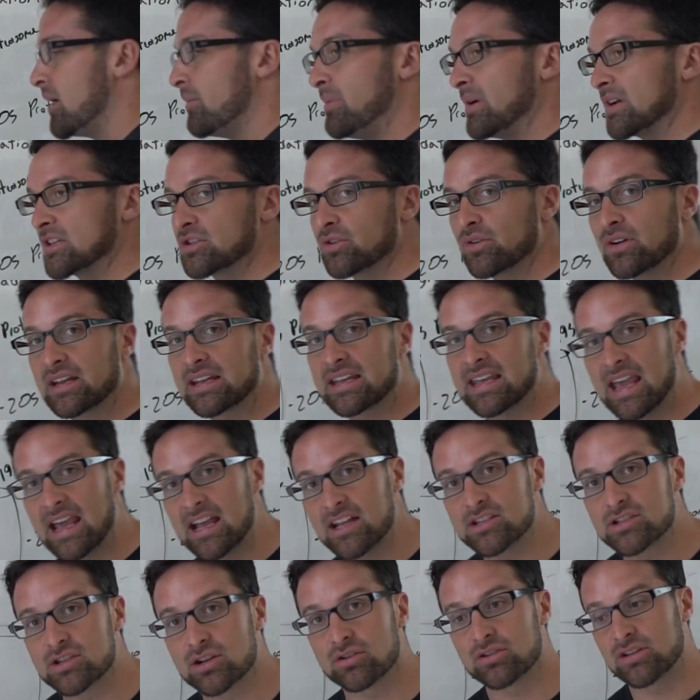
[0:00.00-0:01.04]
But during
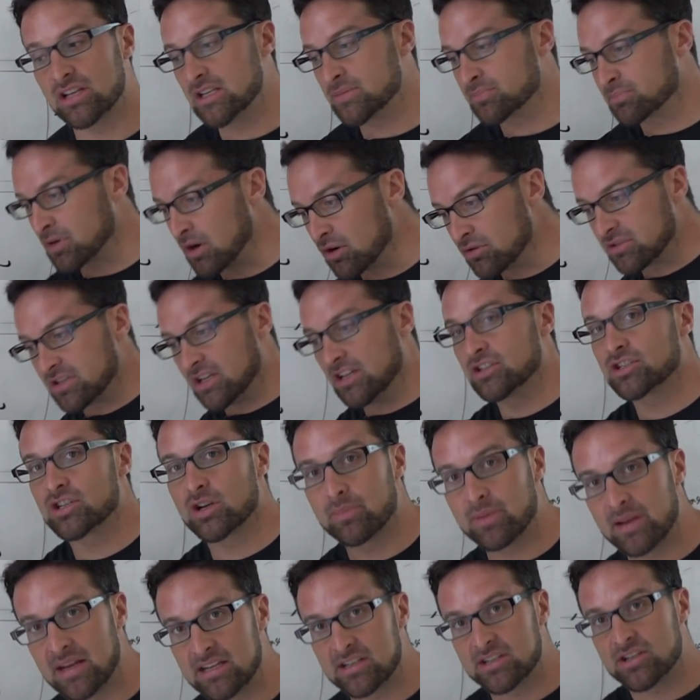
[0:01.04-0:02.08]
cancer, these proteins are
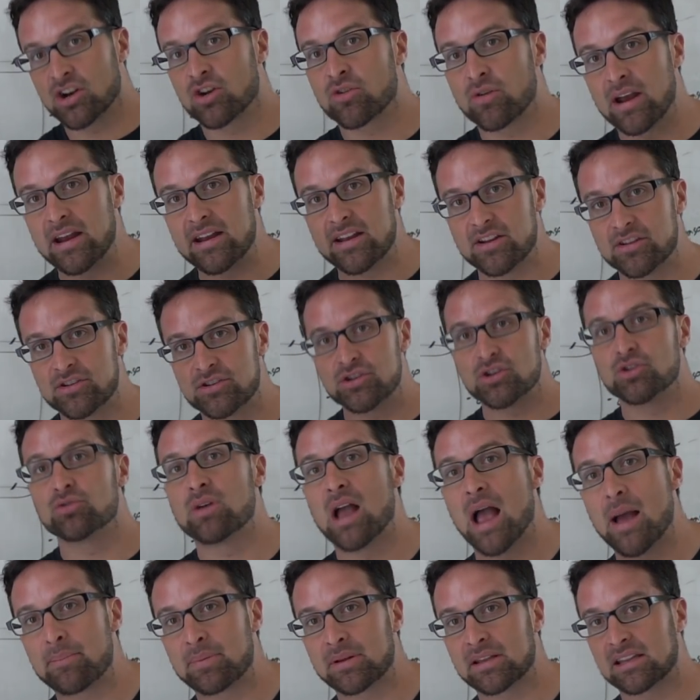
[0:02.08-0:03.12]
being degraded too
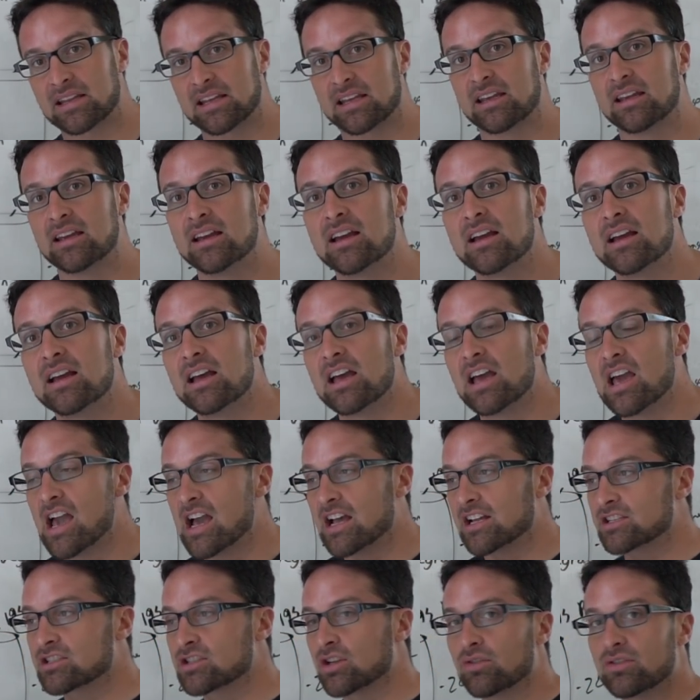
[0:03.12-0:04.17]
rapidly.
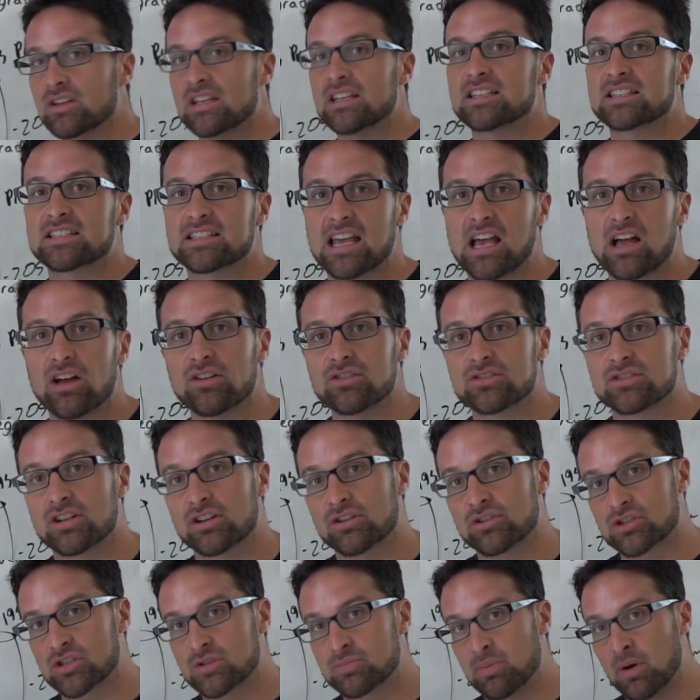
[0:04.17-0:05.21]
And so these cells that
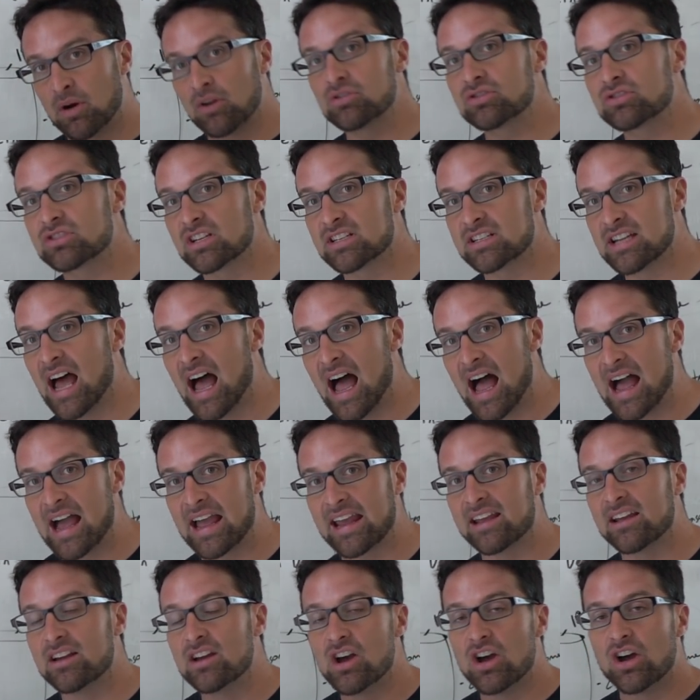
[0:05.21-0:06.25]
are supposed to
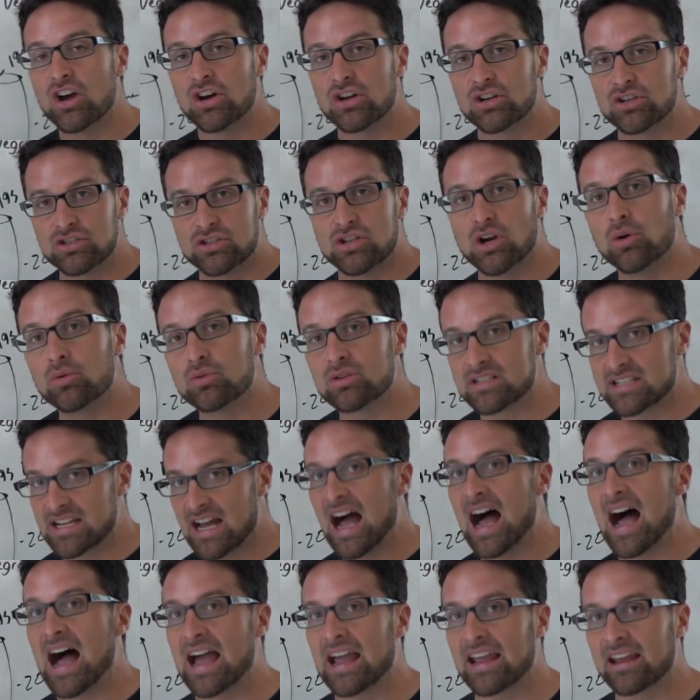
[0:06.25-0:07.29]
die don't
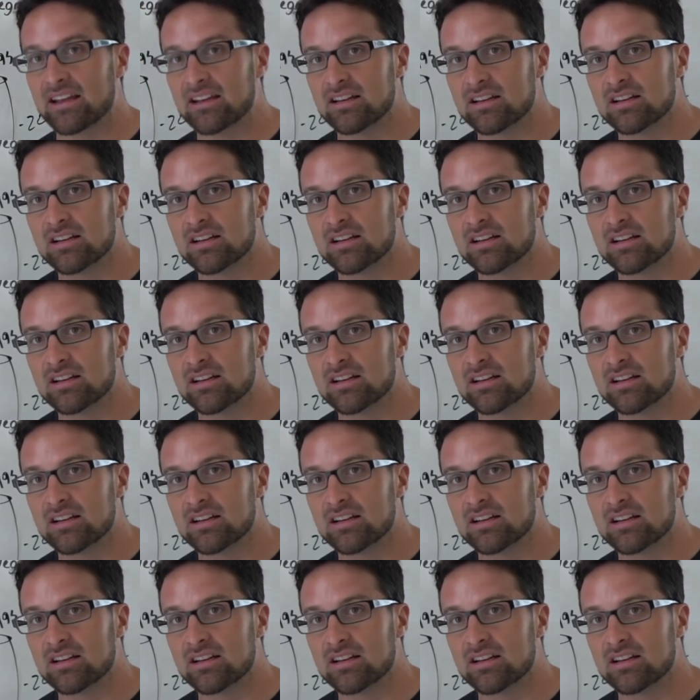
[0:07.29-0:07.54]
die.